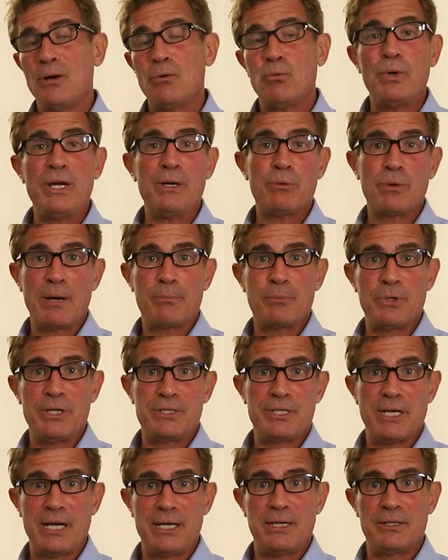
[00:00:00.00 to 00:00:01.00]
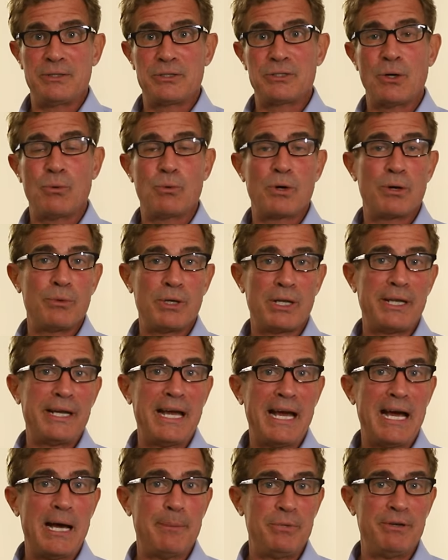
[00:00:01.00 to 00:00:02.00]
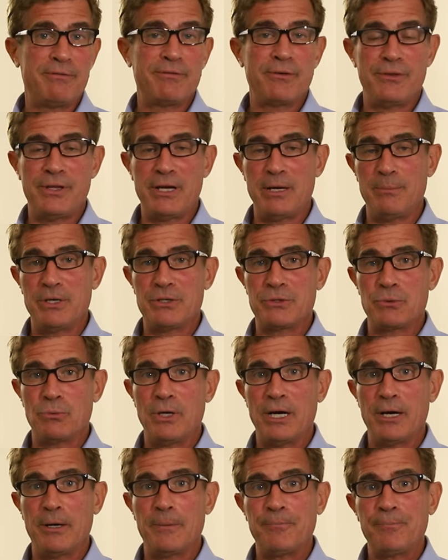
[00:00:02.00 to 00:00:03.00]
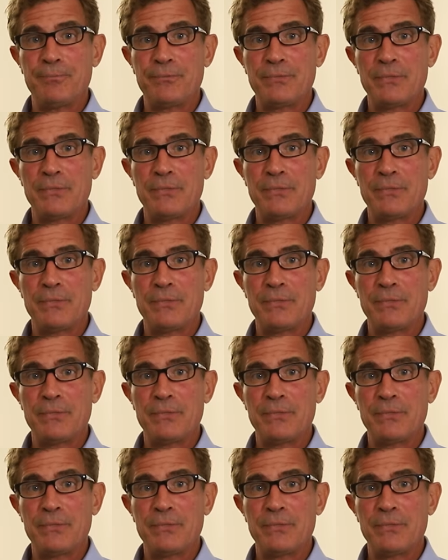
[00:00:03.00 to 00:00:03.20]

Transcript: we represented, so we're really happy for them as well.